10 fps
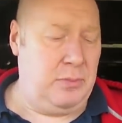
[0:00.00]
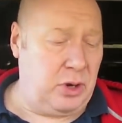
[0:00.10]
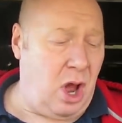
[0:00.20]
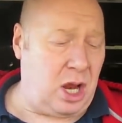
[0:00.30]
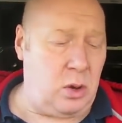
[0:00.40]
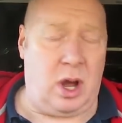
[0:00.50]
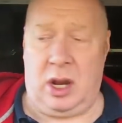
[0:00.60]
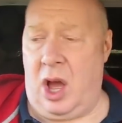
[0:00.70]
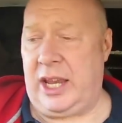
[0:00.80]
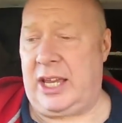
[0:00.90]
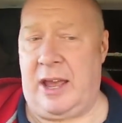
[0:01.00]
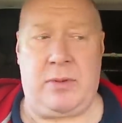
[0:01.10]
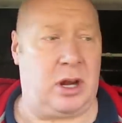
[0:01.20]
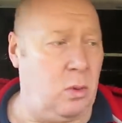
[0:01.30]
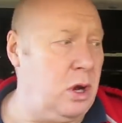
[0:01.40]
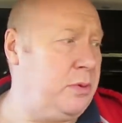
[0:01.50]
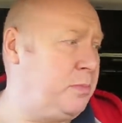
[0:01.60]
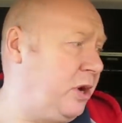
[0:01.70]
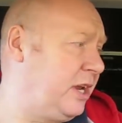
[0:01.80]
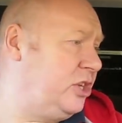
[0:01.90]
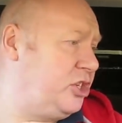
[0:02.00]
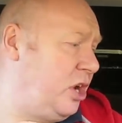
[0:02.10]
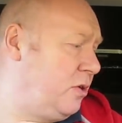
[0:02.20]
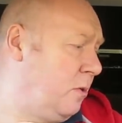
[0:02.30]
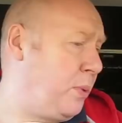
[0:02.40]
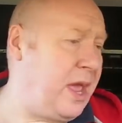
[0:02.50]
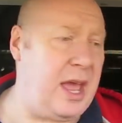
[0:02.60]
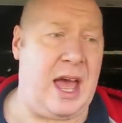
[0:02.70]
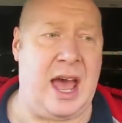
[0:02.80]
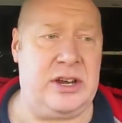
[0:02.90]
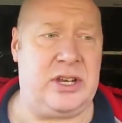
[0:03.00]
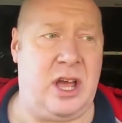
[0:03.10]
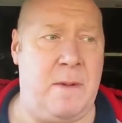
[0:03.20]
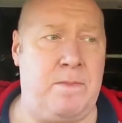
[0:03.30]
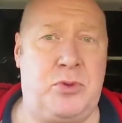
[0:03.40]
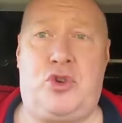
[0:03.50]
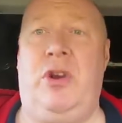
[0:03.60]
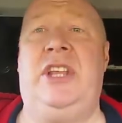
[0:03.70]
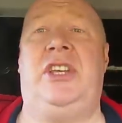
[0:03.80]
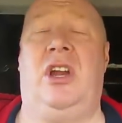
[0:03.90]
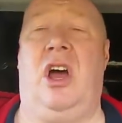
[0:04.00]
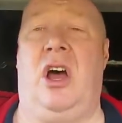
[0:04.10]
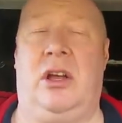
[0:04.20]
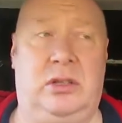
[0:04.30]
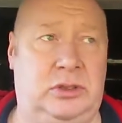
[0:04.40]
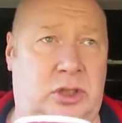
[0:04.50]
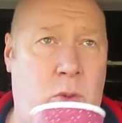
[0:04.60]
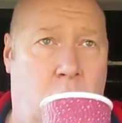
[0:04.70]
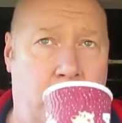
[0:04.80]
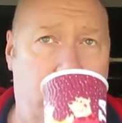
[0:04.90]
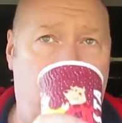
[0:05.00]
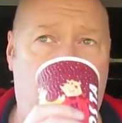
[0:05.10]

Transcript: But I quite like it, and I will be bringing June up here and um, treating her to one.